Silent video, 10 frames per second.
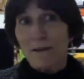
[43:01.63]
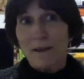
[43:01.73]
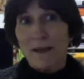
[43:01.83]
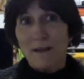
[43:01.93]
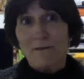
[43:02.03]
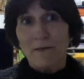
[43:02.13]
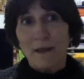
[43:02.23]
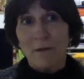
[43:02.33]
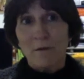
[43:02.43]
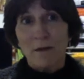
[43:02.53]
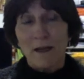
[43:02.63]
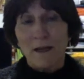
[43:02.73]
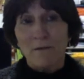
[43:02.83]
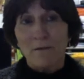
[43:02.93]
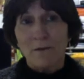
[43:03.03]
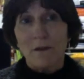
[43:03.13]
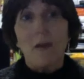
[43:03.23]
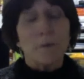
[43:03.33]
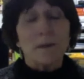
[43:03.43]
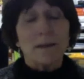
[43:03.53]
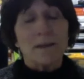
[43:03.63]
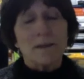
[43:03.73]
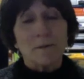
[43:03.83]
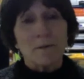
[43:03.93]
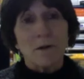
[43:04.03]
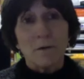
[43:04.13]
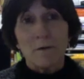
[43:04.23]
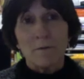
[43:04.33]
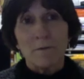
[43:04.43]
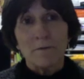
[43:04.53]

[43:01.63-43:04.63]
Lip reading: that would be helpful. But it is a problem.